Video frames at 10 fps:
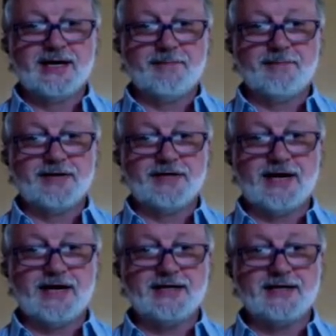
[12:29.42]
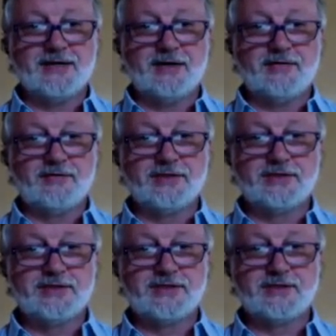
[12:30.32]
But the other
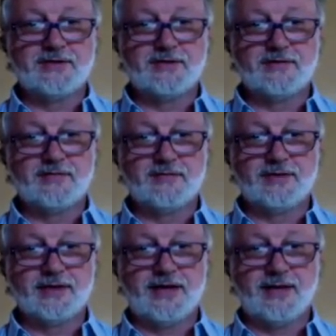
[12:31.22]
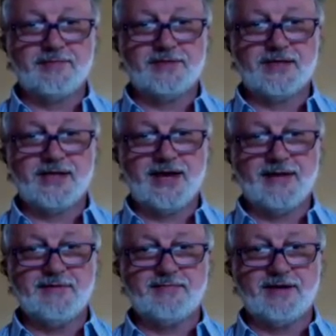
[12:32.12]
notes with the capital
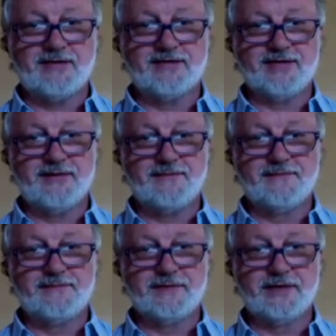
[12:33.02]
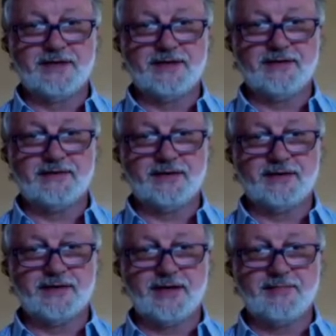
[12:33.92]
M above them, the
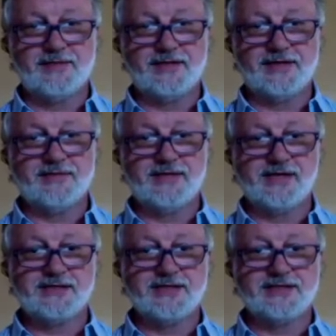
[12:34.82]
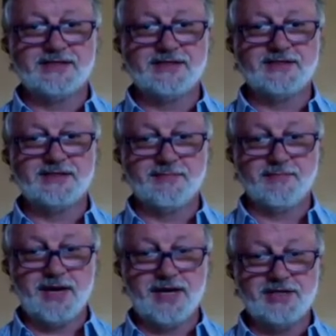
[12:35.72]
capital M tells us that this is a
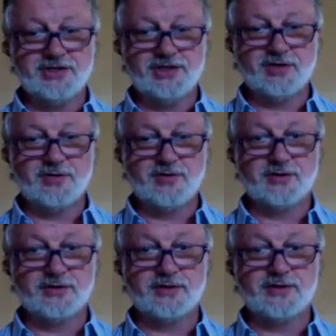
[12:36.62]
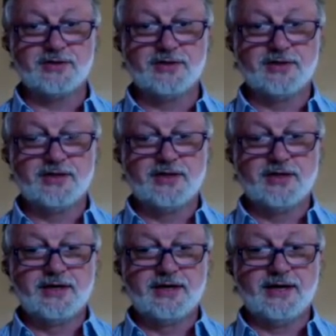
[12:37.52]
major chord,
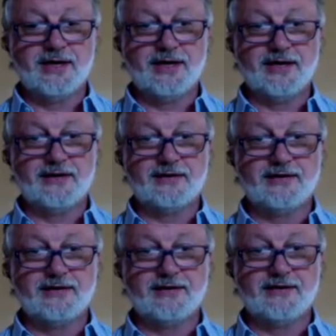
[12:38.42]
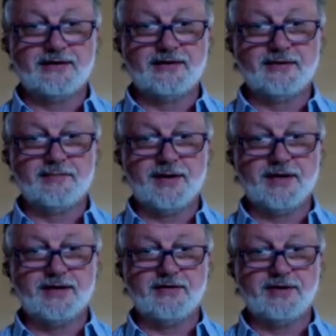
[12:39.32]
and
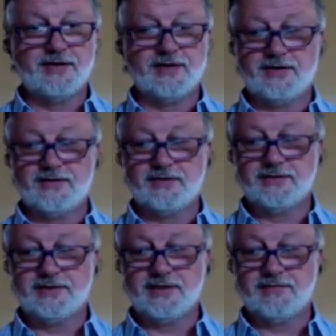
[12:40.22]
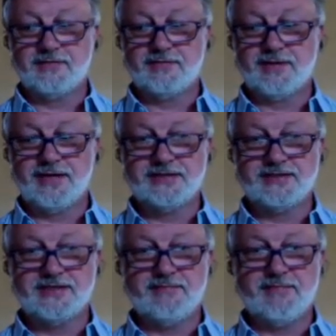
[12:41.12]
depending on the note, then we'll play
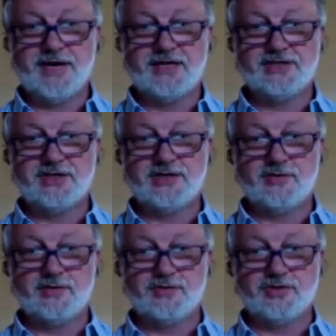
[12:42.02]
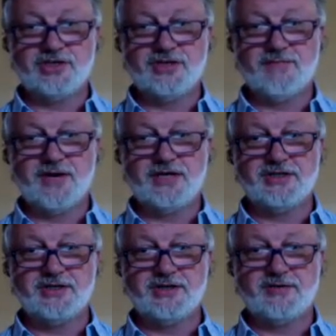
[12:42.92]
C major or G
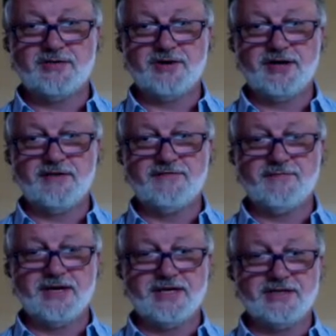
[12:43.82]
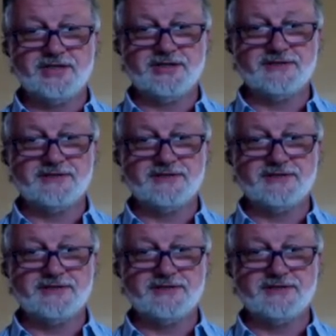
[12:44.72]
major or F major.